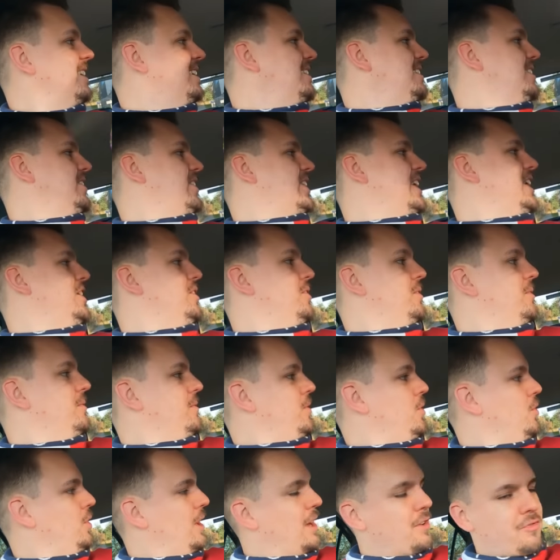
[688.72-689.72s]
There we go.
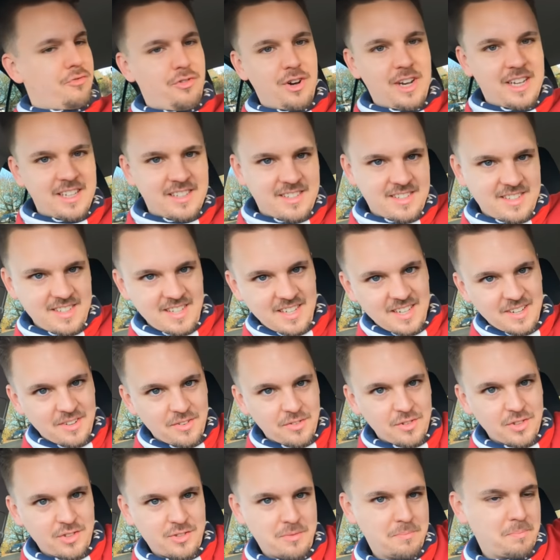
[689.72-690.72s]
All that fuss
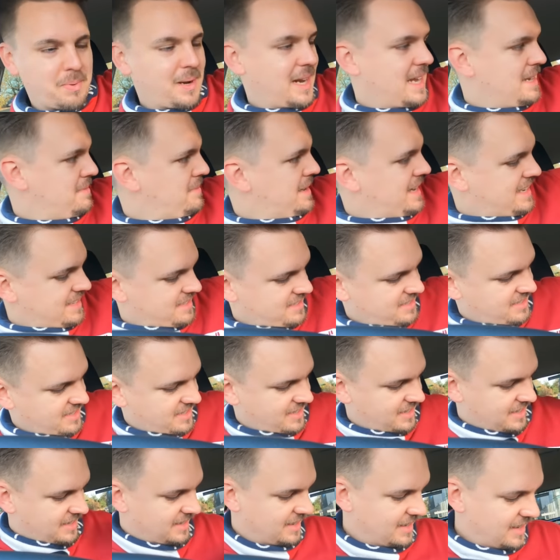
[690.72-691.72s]
for some playmats.
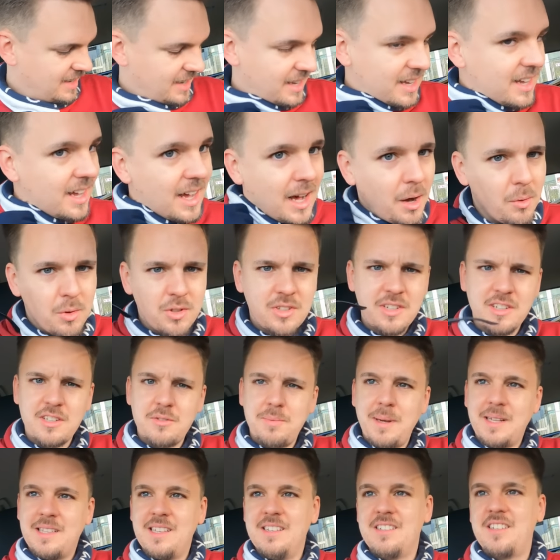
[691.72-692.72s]
I was
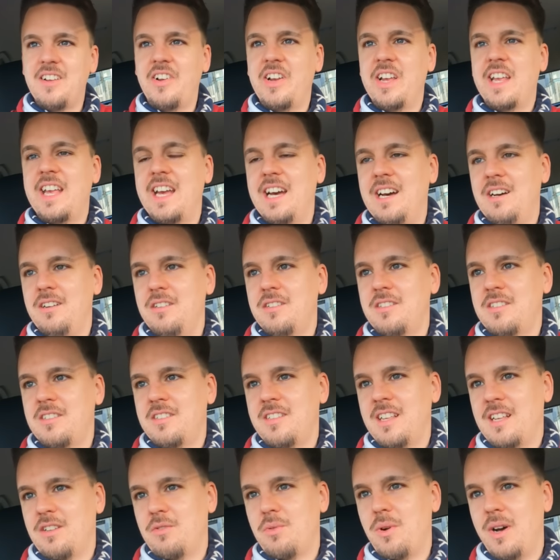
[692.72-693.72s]
expecting something else.
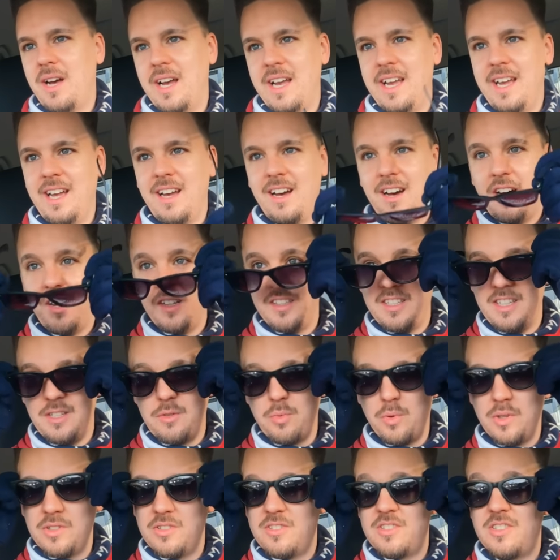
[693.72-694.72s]
That's why I did
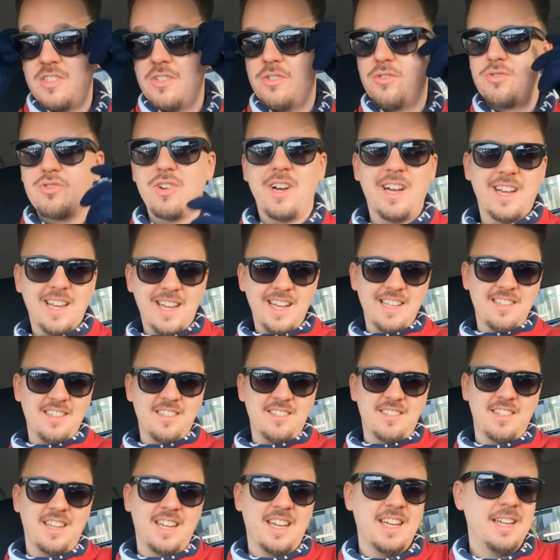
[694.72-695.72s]
want to try and get
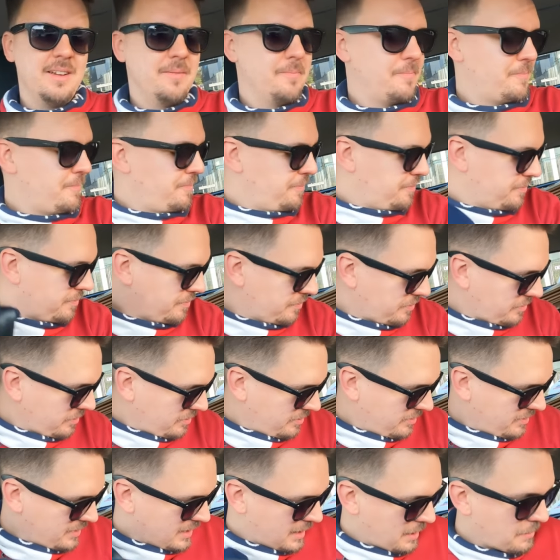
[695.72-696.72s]
it today.
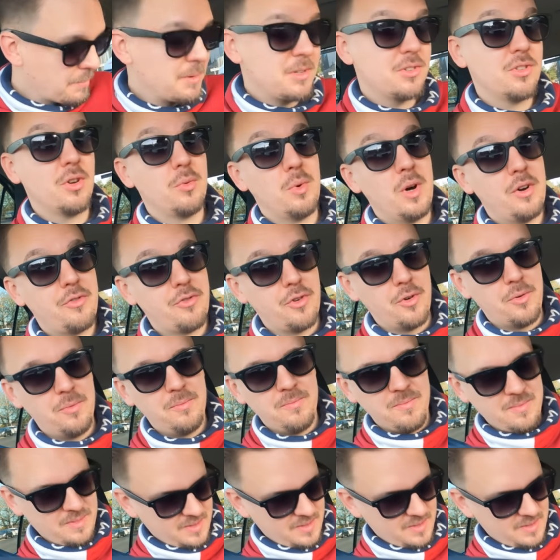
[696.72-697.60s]
But it's not my fault.